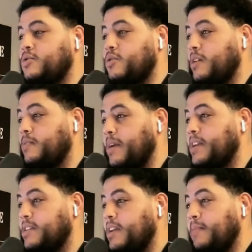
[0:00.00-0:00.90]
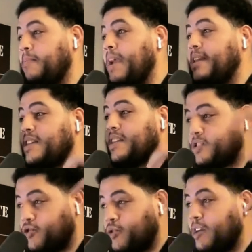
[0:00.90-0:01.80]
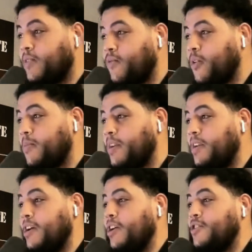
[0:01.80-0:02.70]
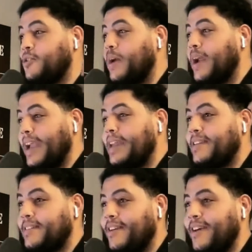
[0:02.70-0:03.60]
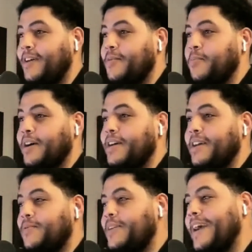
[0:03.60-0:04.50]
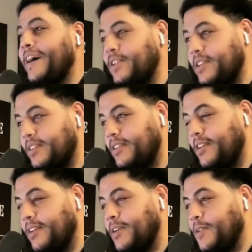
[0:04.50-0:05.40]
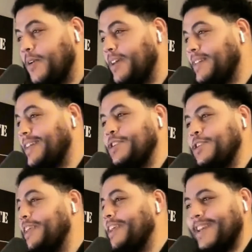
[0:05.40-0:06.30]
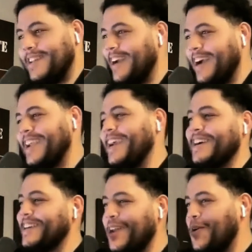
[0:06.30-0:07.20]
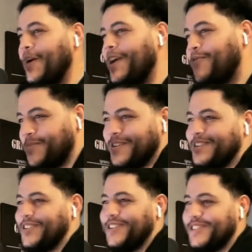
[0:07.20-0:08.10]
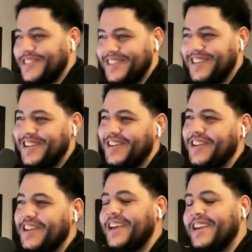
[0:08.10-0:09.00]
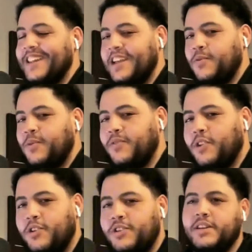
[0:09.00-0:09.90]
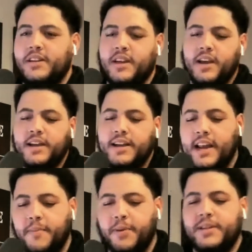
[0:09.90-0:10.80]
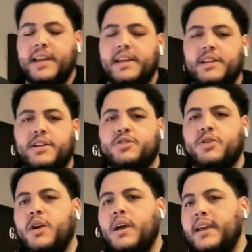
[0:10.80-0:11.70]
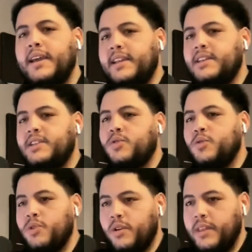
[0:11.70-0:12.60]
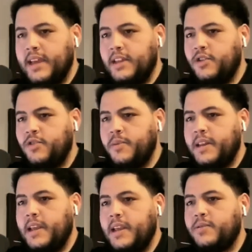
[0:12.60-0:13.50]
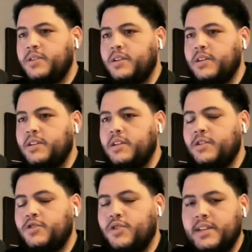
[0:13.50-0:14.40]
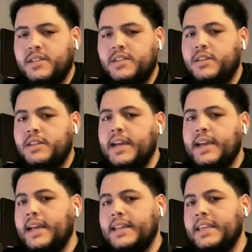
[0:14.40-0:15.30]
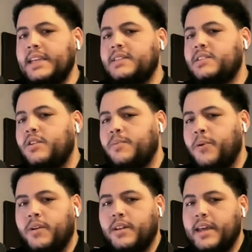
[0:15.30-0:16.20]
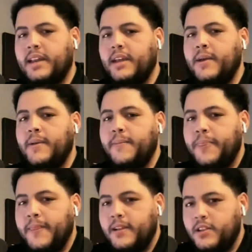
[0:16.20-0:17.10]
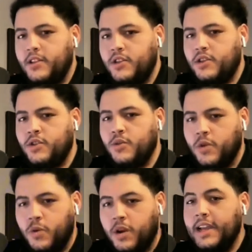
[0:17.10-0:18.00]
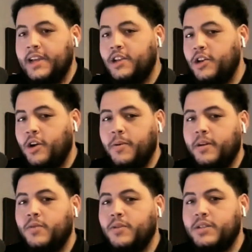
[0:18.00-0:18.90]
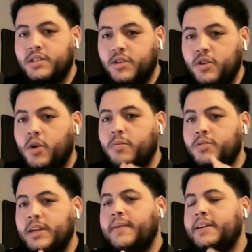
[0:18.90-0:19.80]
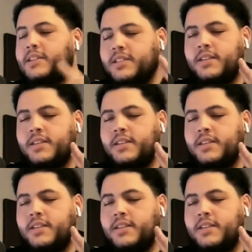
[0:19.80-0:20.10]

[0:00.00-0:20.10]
So it made this trigger for me to hate it. But in reality, right, that you need it. Yeah, I can't get away from it, just and we've learned to kind of put that in there. So it is cool though that you've been able to transition that, and I think it's still important that you were working at Qdoba, which is a normal job.